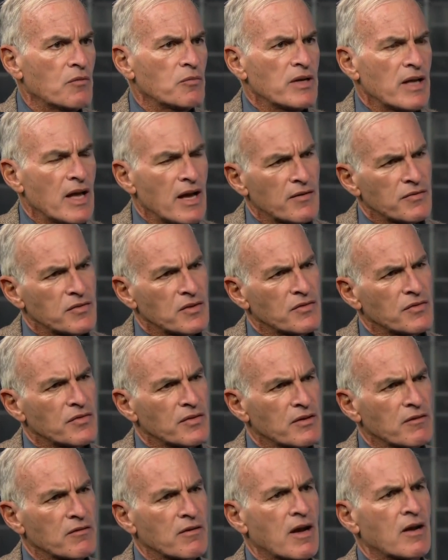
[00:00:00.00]
And we have to
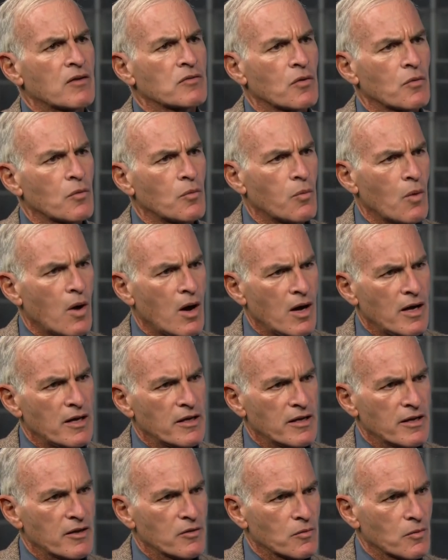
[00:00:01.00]
figure out why
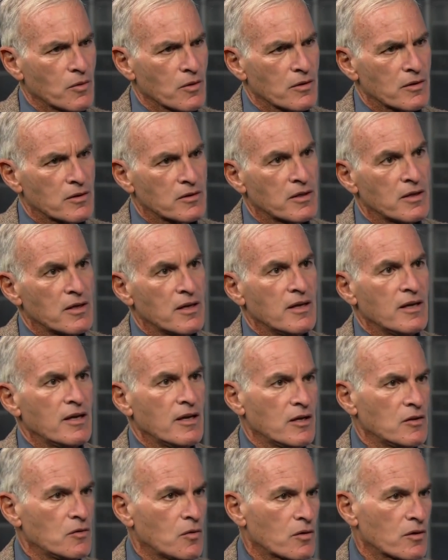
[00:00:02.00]
it worked
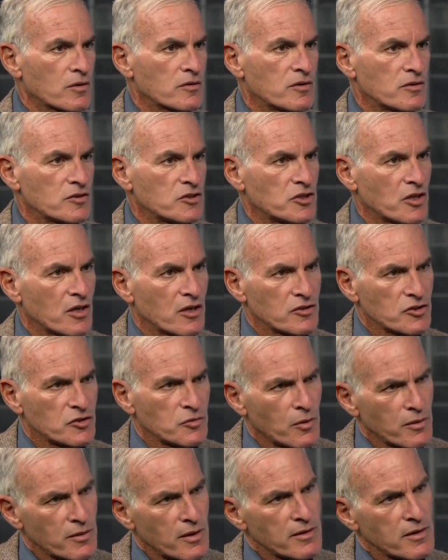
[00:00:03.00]
in order to
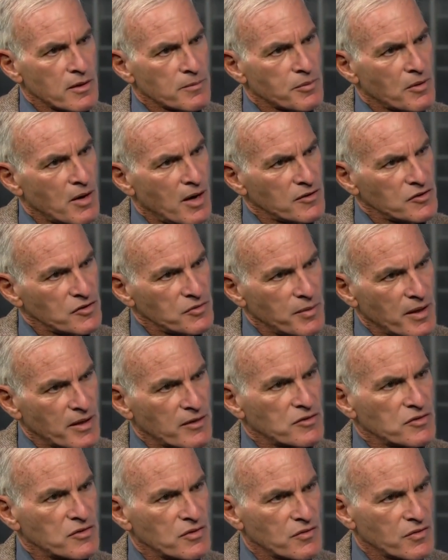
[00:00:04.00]
judge what are the
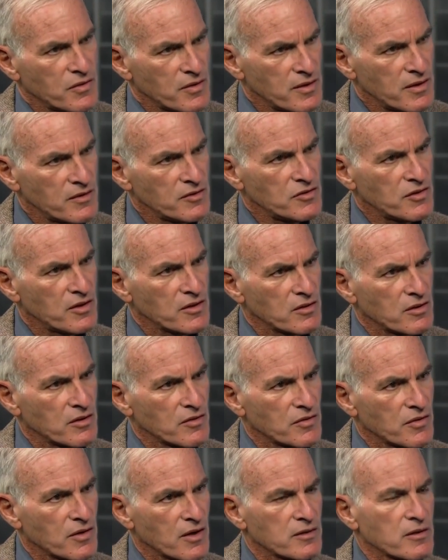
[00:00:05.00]
prospects for this
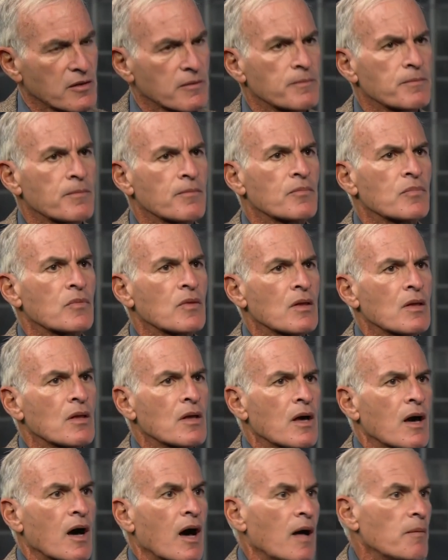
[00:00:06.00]
intifada.
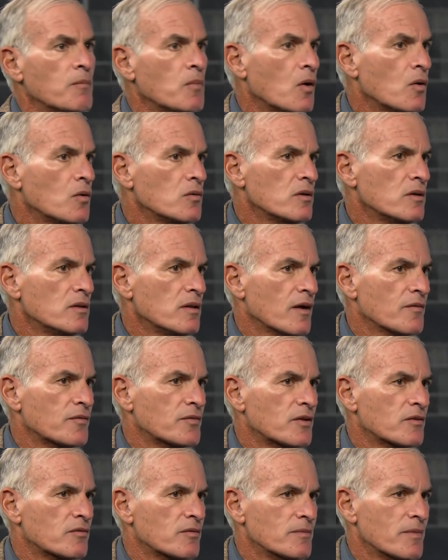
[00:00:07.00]
I'm old
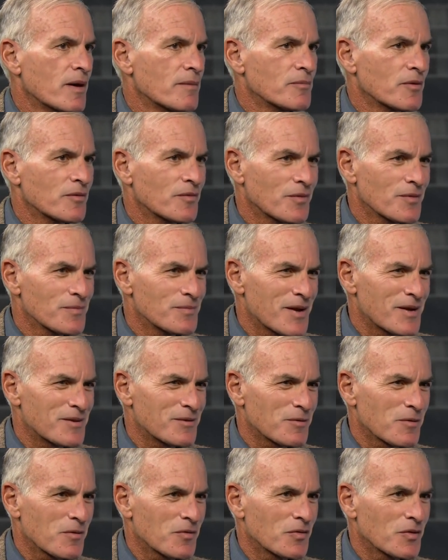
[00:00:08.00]
enough to remember, for
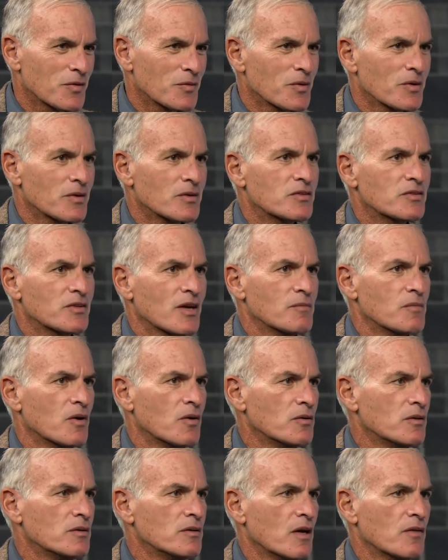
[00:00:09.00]
better or for worse, I'm
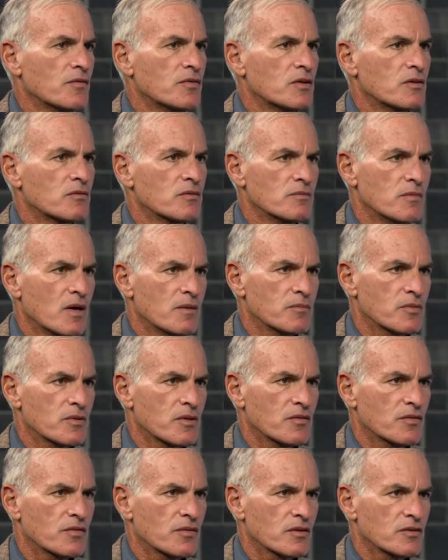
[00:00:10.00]
old enough to remember
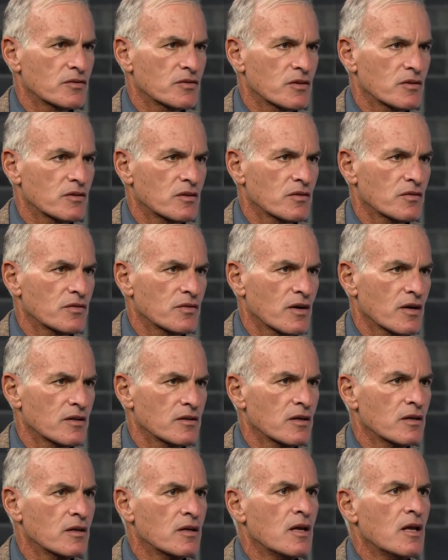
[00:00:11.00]
the first
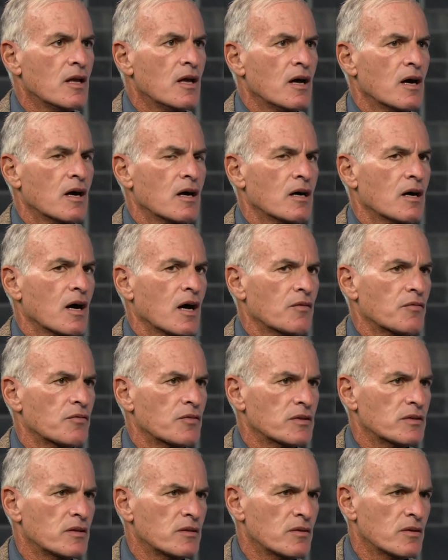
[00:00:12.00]
intifada. I
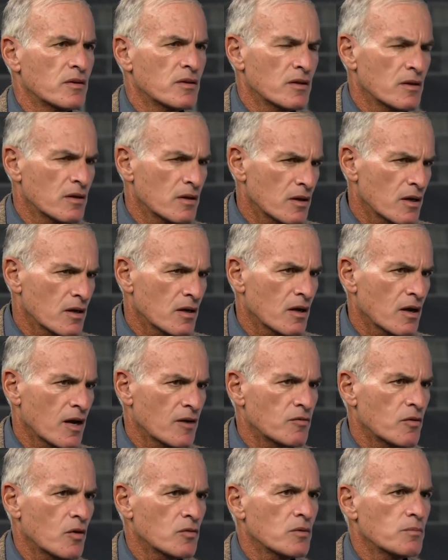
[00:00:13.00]

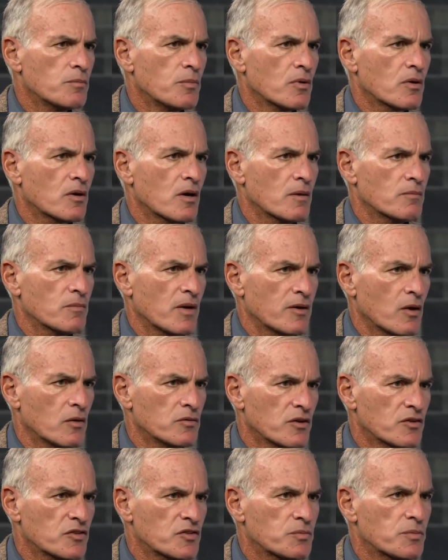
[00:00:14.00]
wrote a book on my
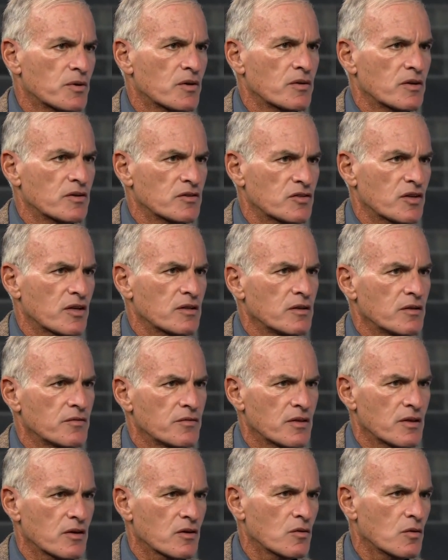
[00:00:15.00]
own experience. I
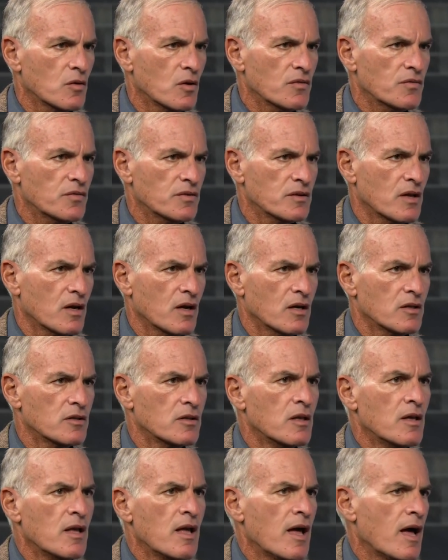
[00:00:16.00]
lived there off and
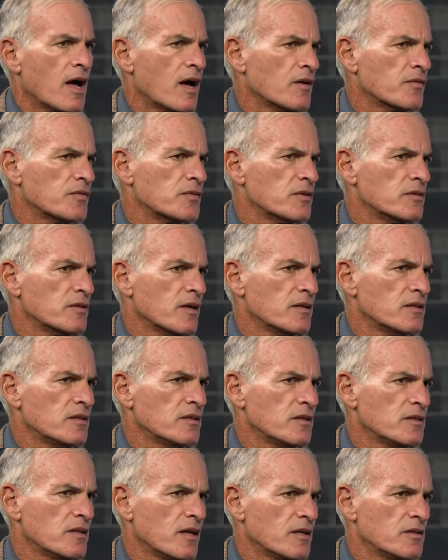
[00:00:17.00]
on after
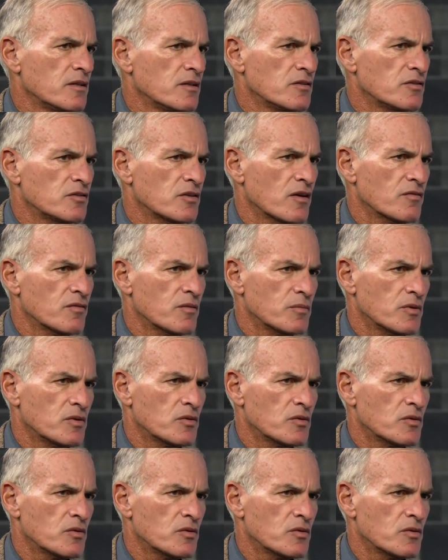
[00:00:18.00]
1987.